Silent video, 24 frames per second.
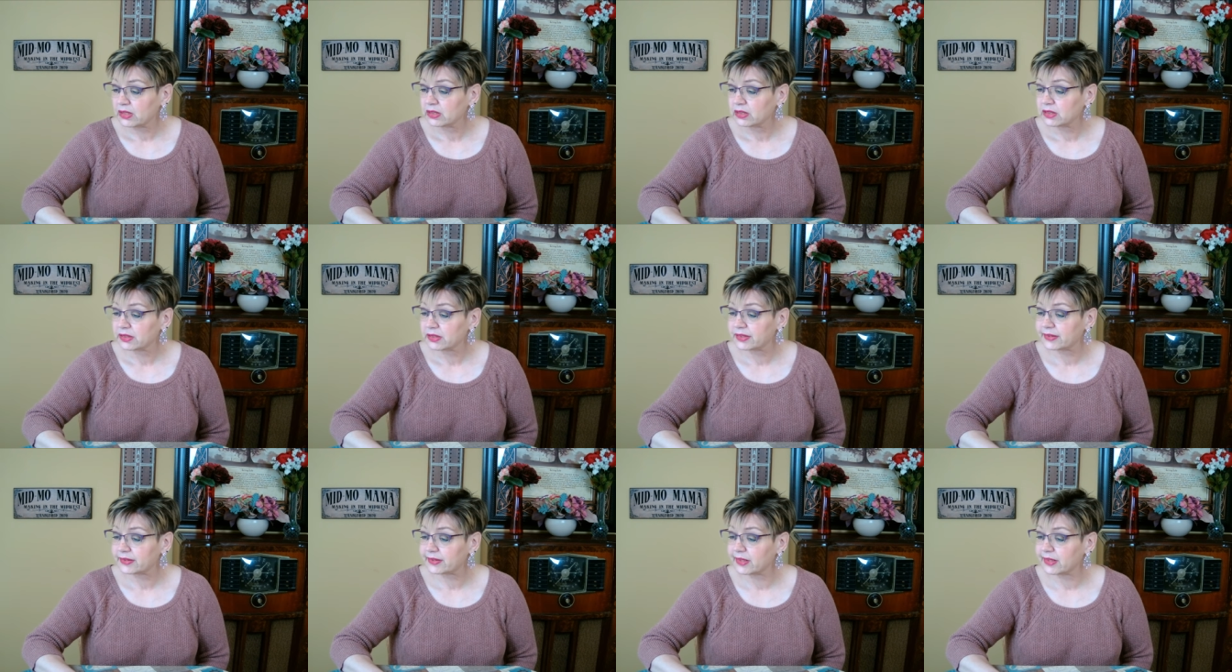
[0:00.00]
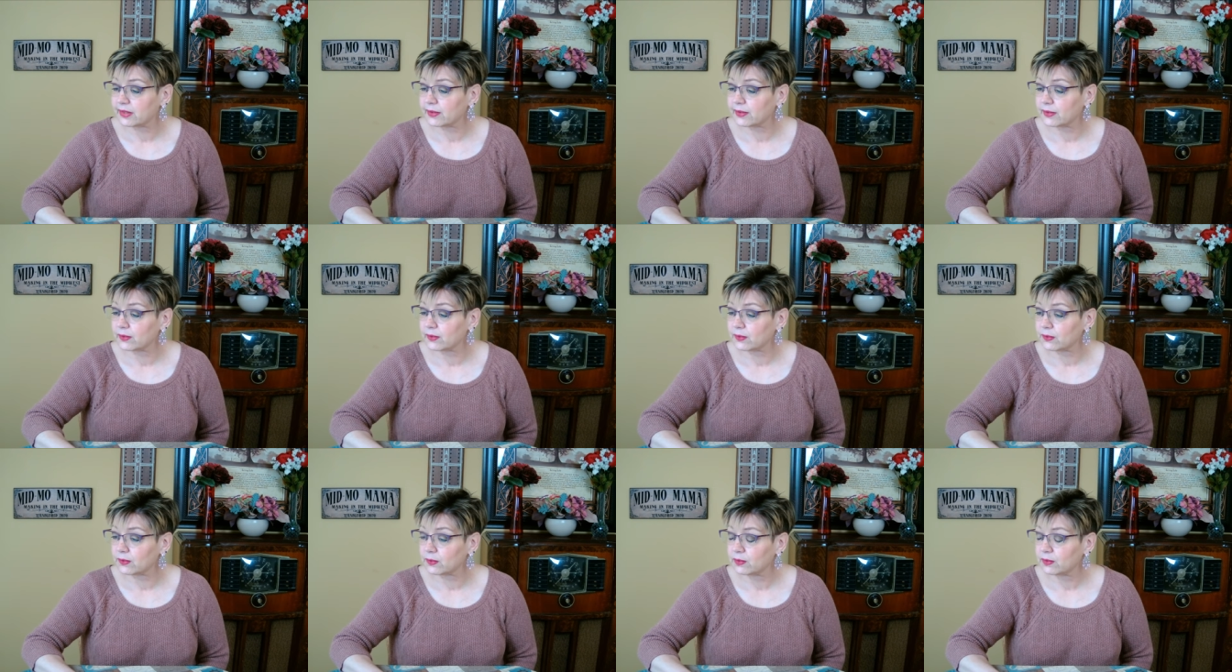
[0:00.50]

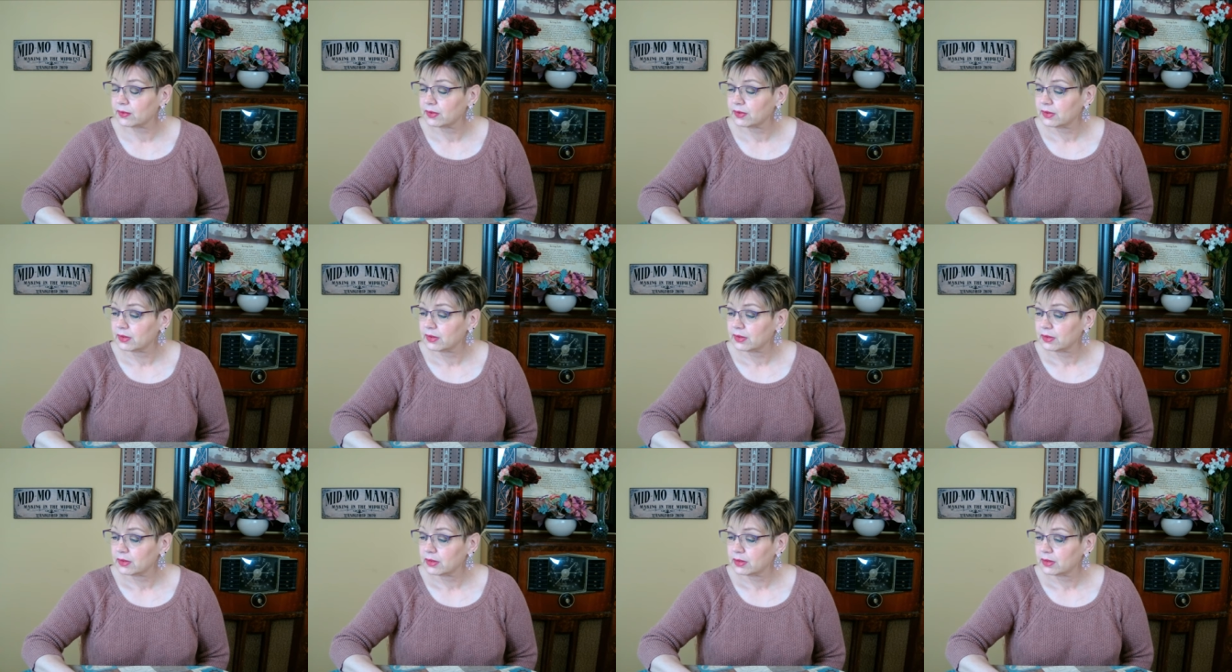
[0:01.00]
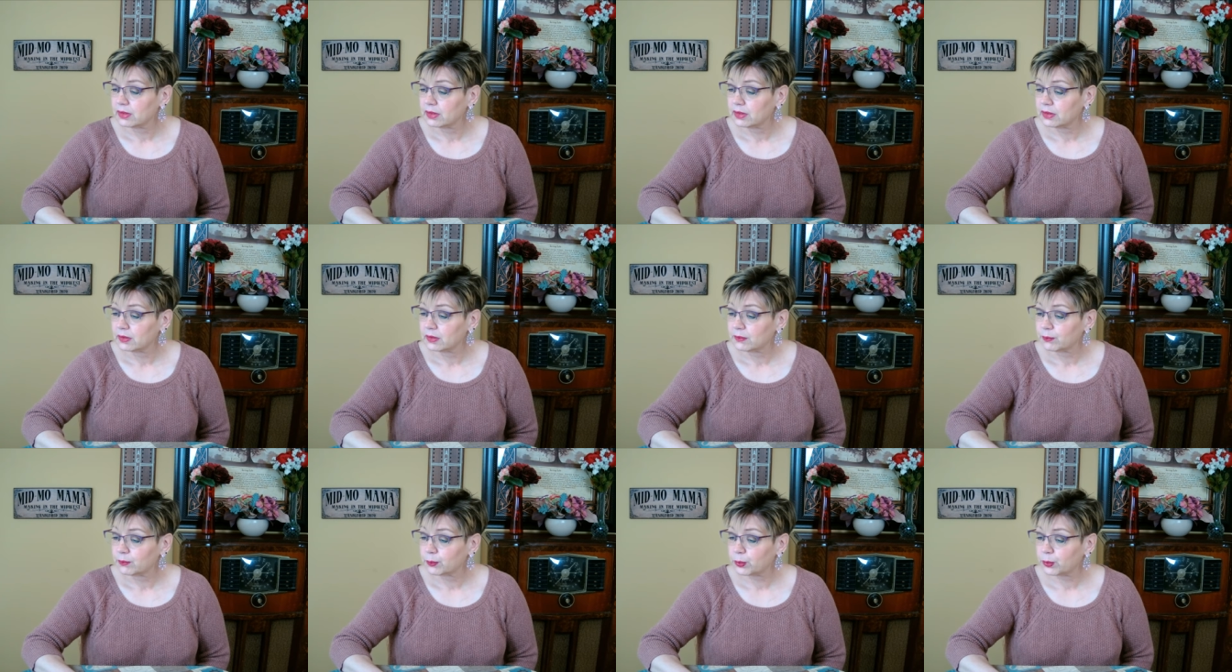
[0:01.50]
So
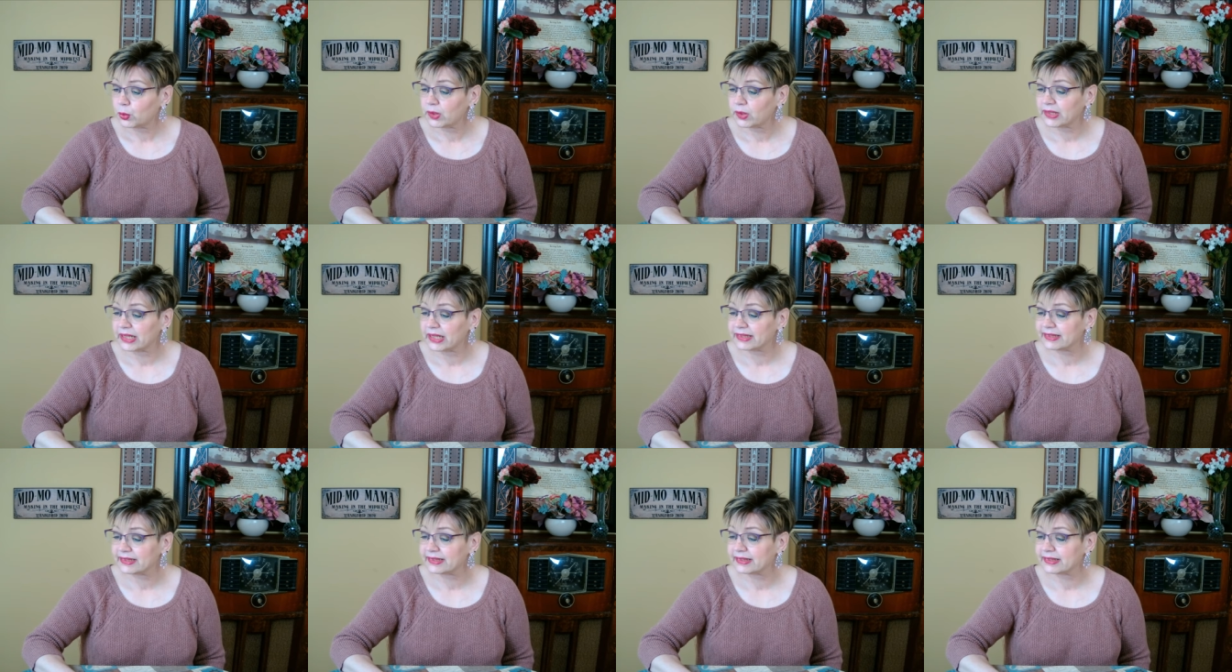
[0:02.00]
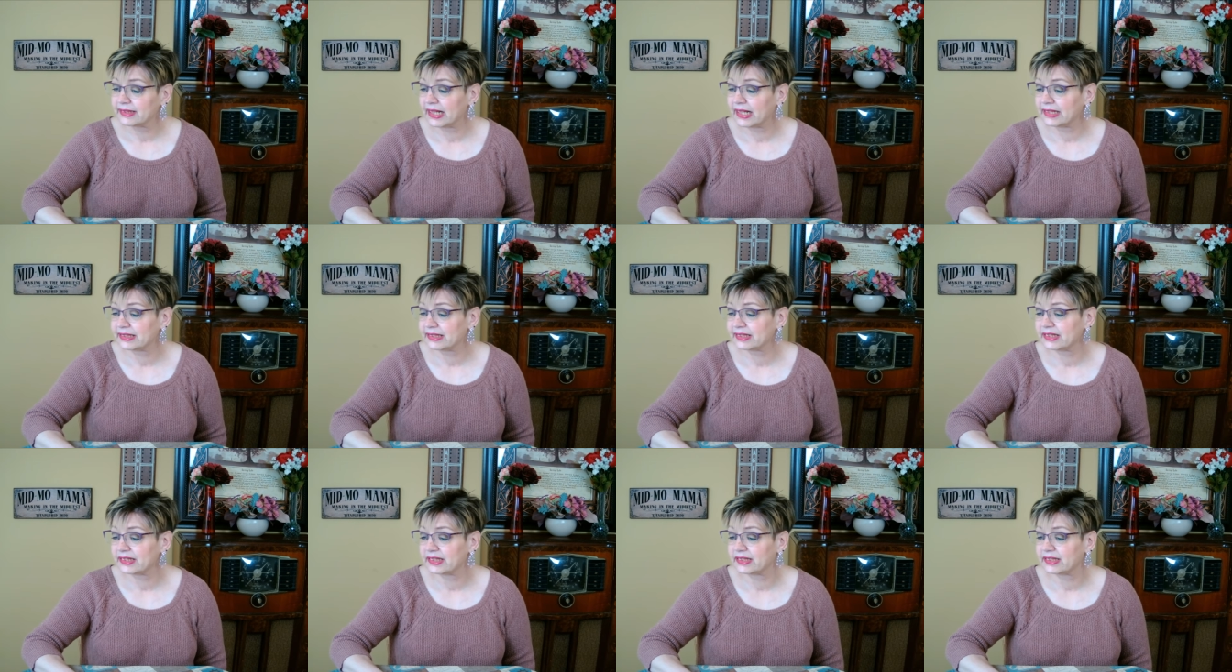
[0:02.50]
boy that's
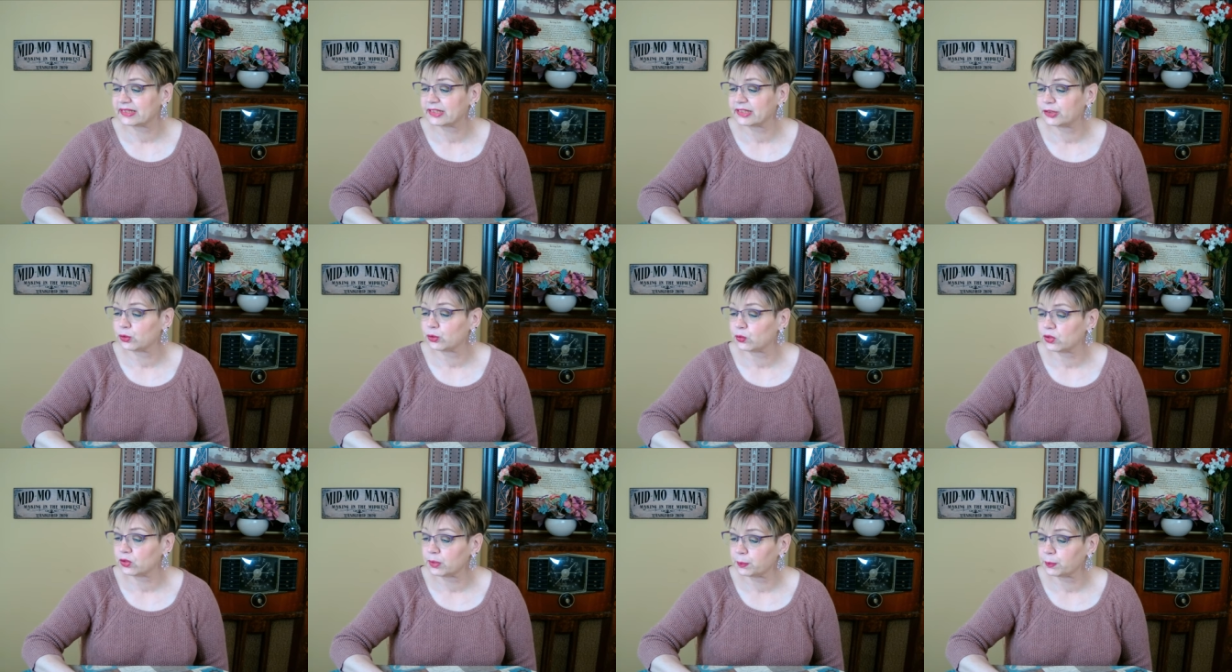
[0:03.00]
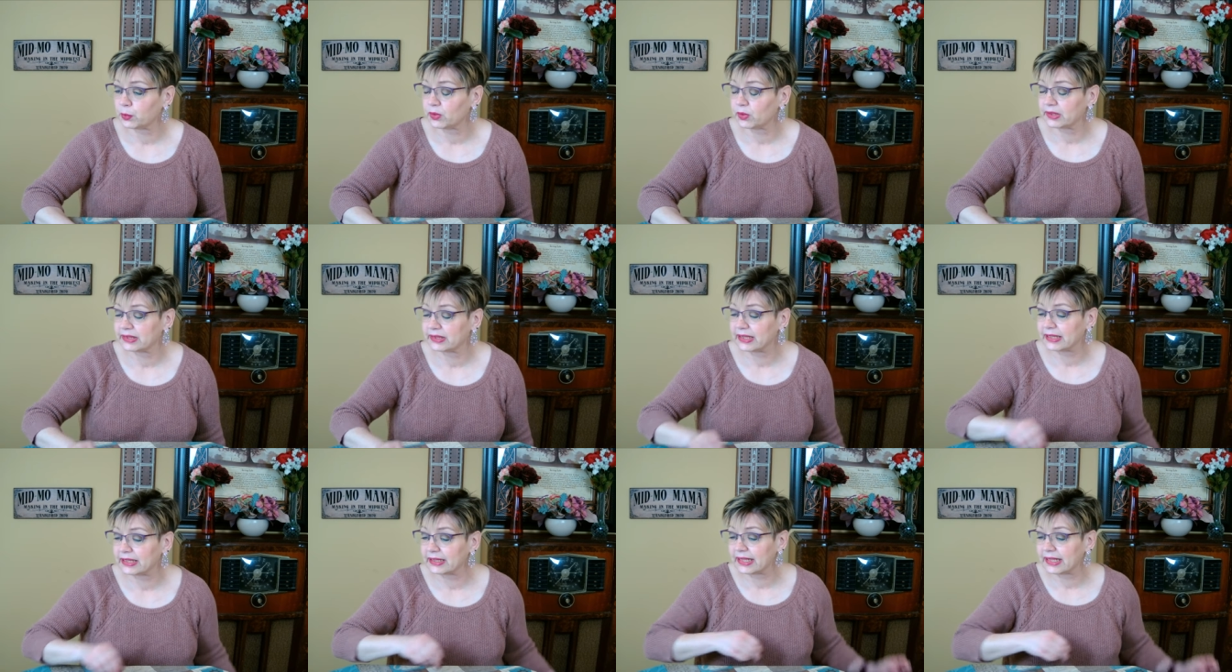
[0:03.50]
that's just adorable
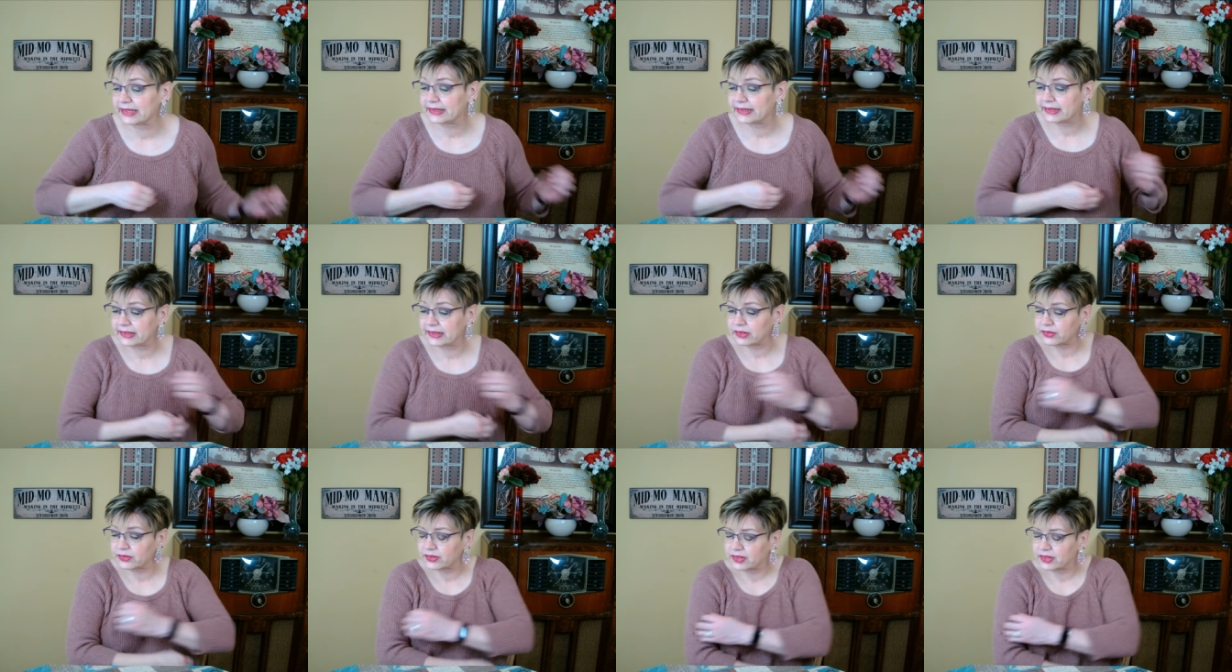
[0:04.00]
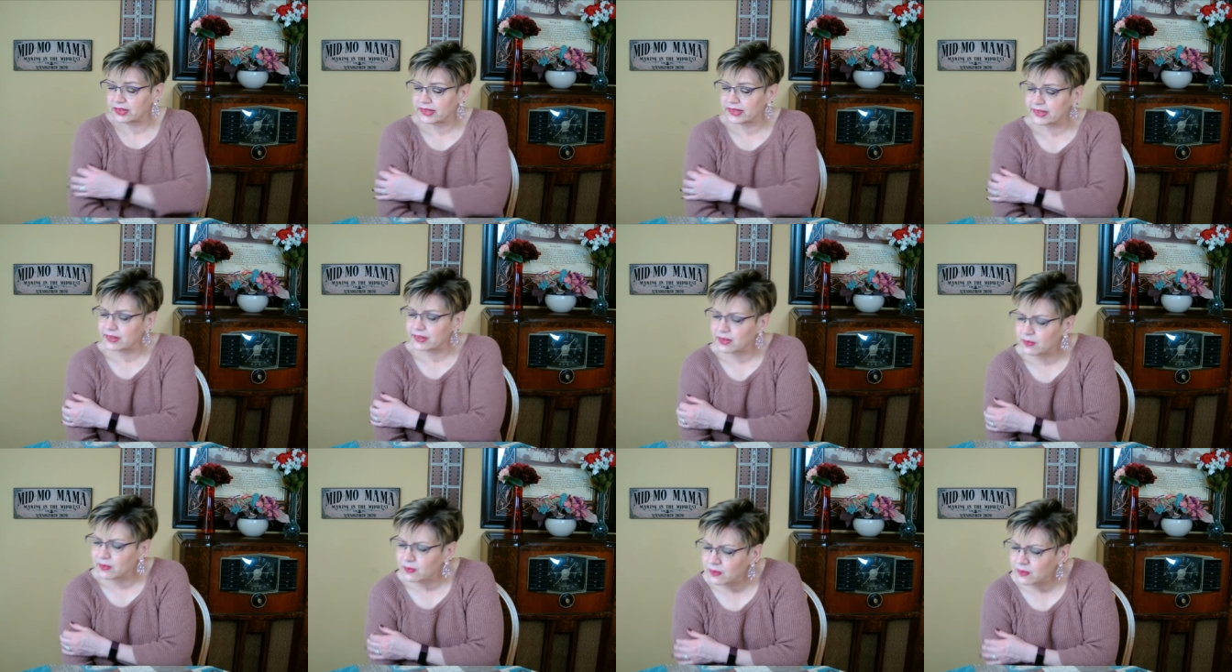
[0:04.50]
and I like there's a
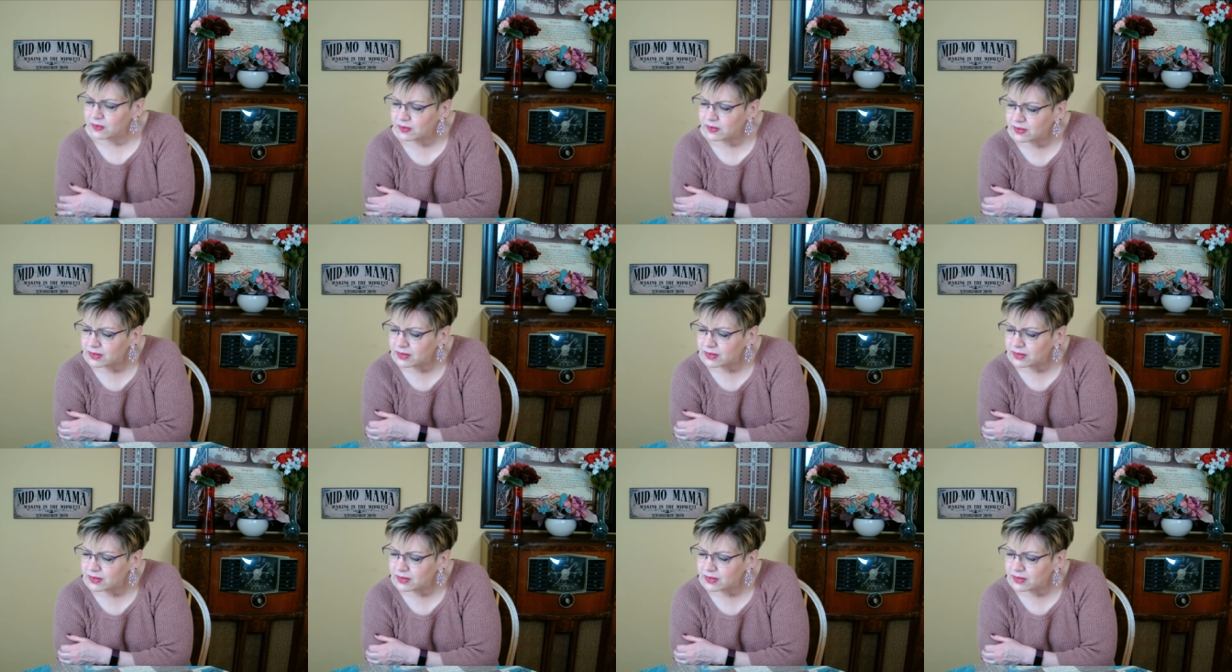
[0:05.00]
little